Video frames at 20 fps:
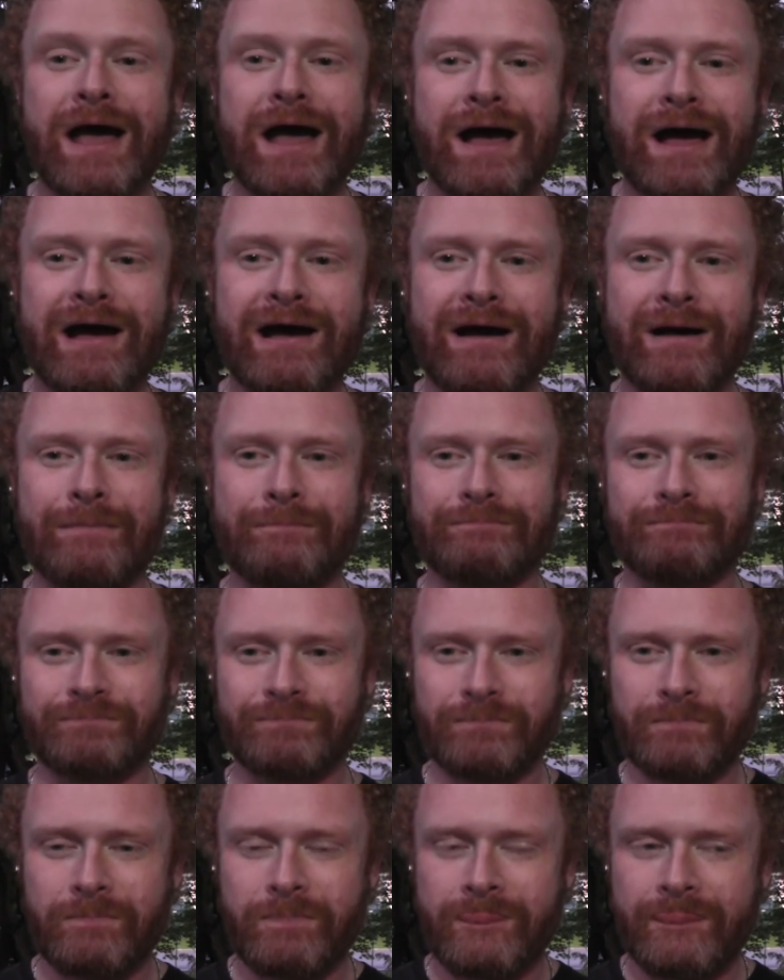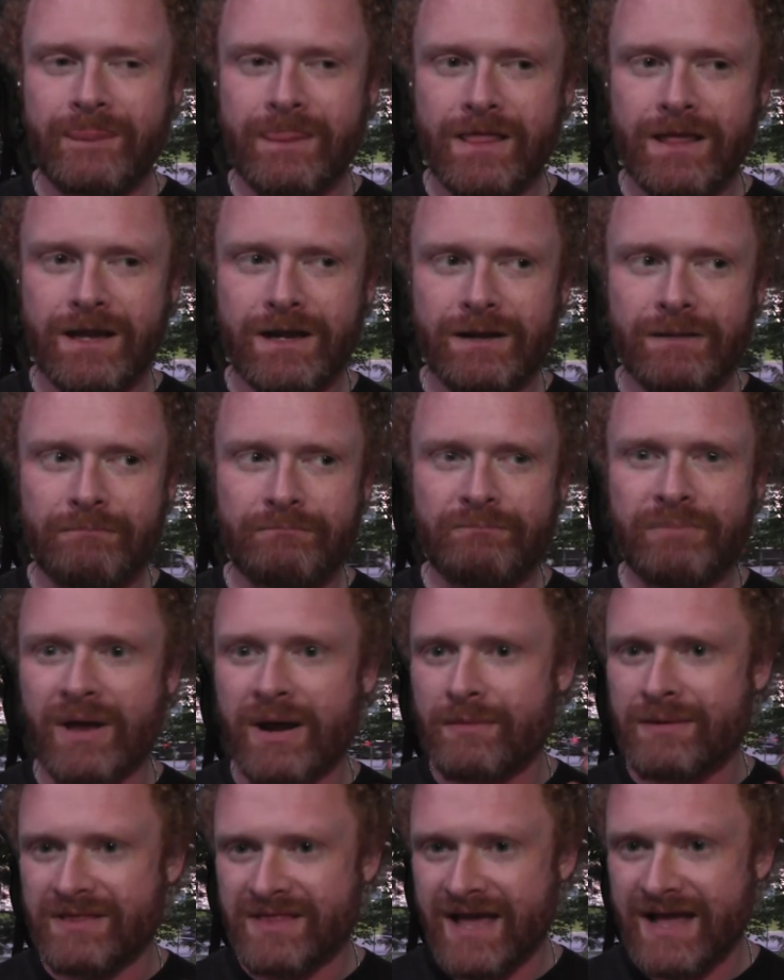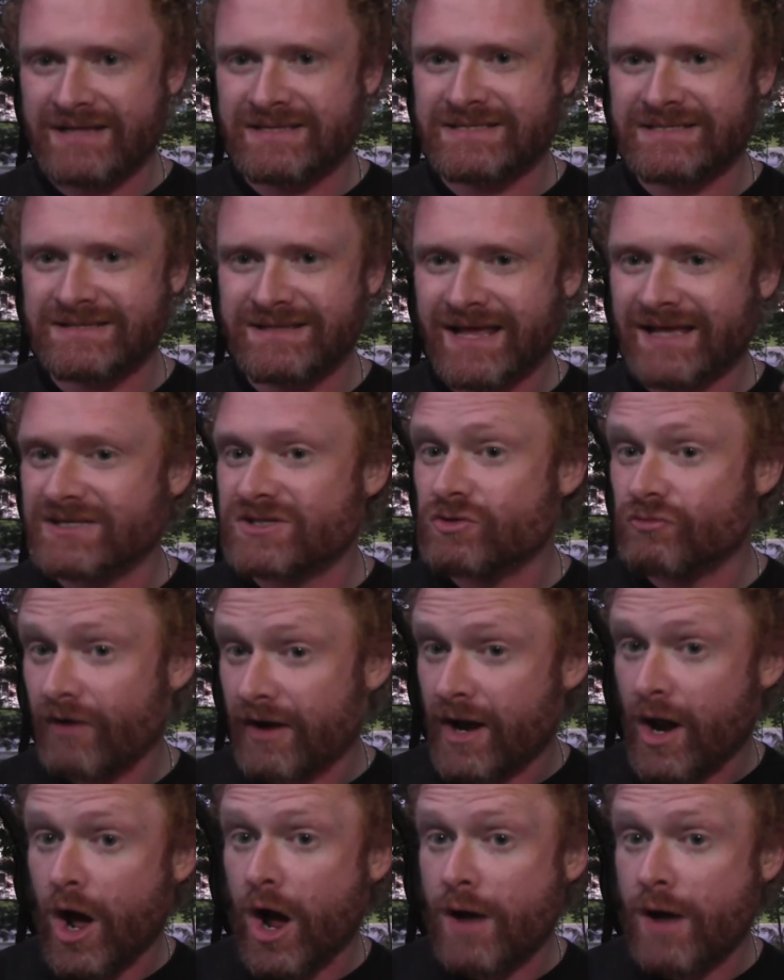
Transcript: But I mean, that's great.